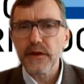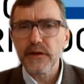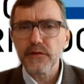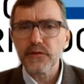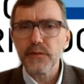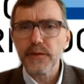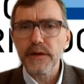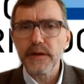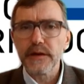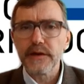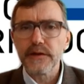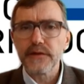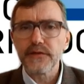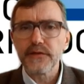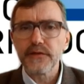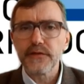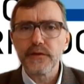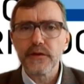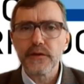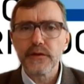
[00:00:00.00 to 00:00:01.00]
as well
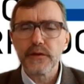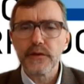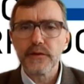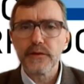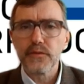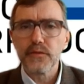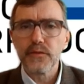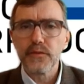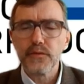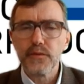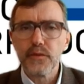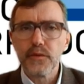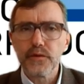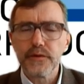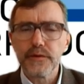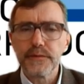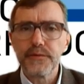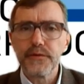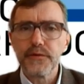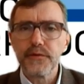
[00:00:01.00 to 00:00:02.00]
as uh,
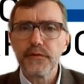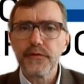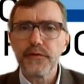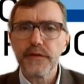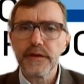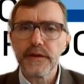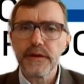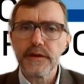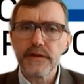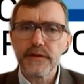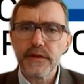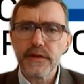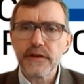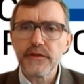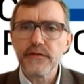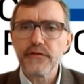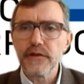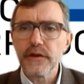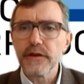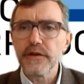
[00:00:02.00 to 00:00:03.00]
waterproofing,
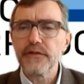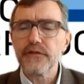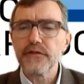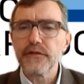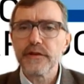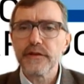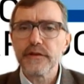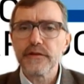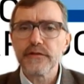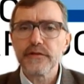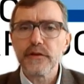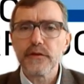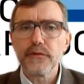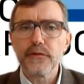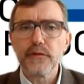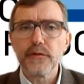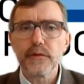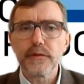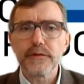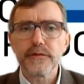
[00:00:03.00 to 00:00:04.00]
insulation, and so
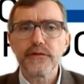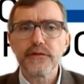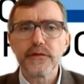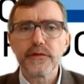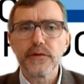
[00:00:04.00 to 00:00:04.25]
forth.